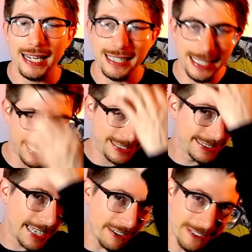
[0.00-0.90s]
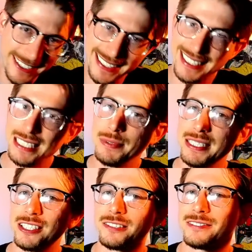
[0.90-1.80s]
that it never needed to be
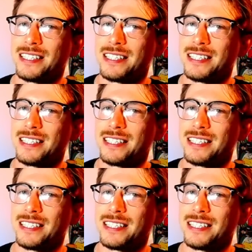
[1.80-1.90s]
nerfed.